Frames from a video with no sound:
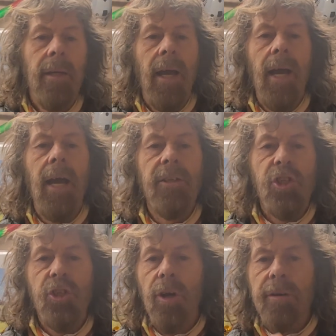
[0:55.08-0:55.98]
to
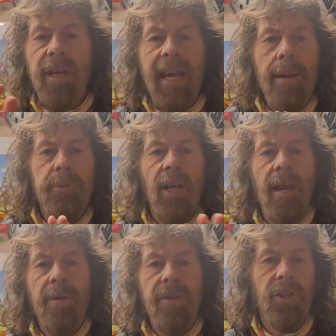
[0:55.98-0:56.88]
try and capture
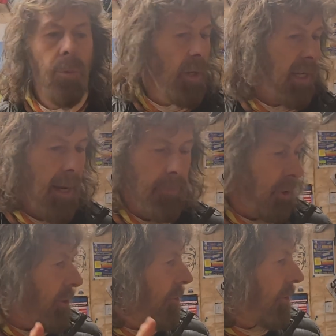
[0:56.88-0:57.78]
everything you want to capture. 2